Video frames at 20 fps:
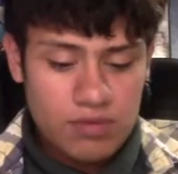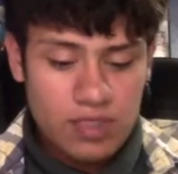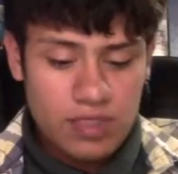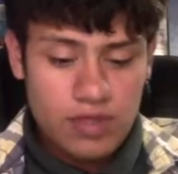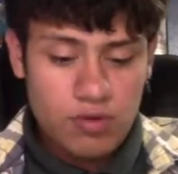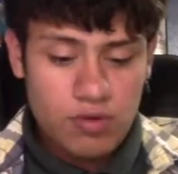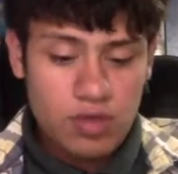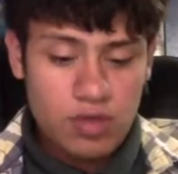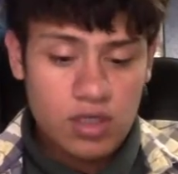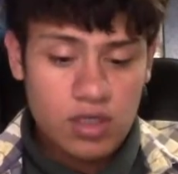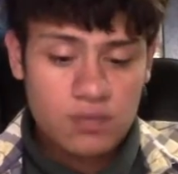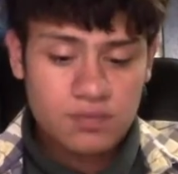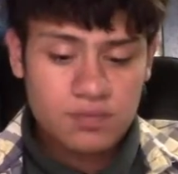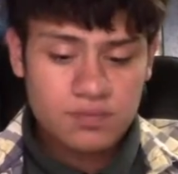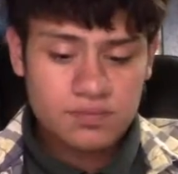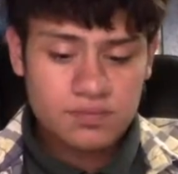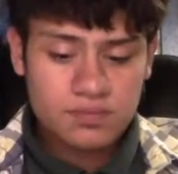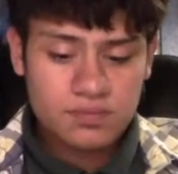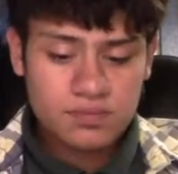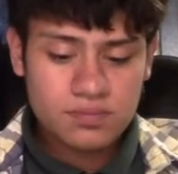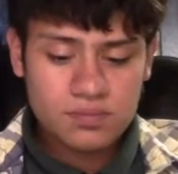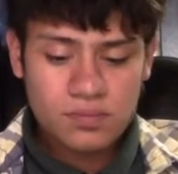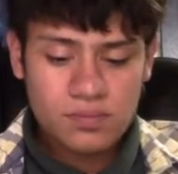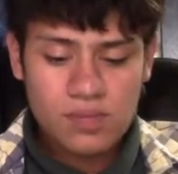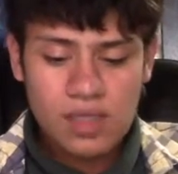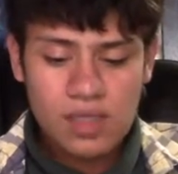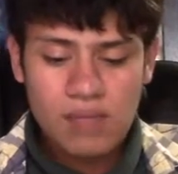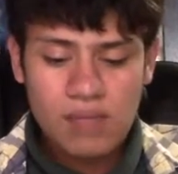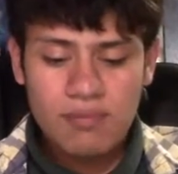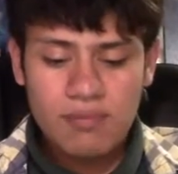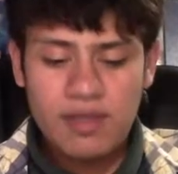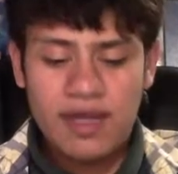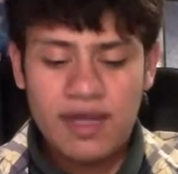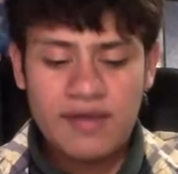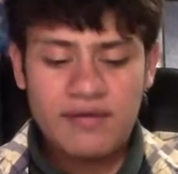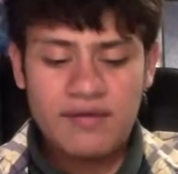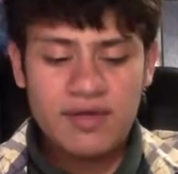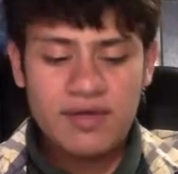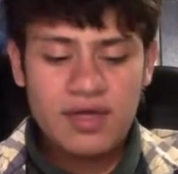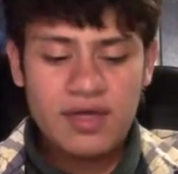later on. But
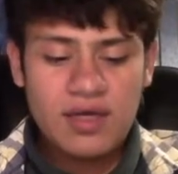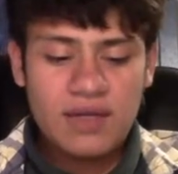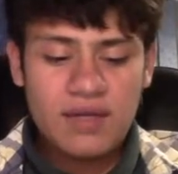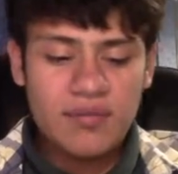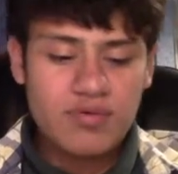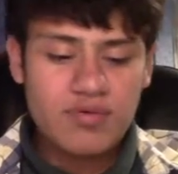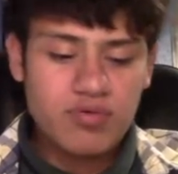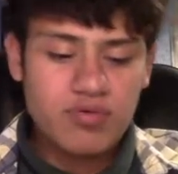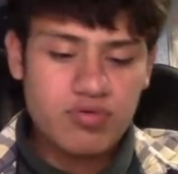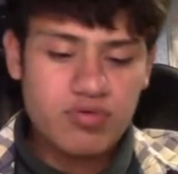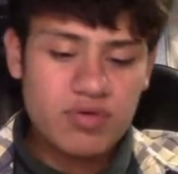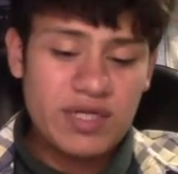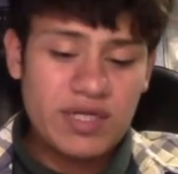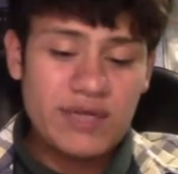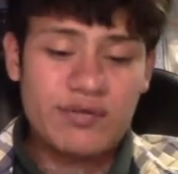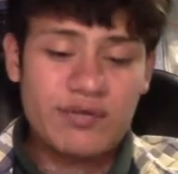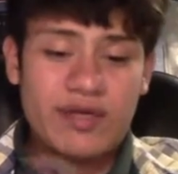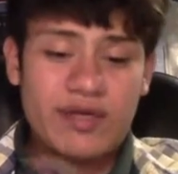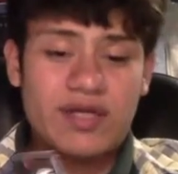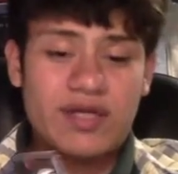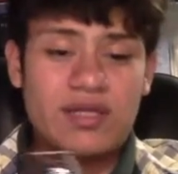yeah, pretty great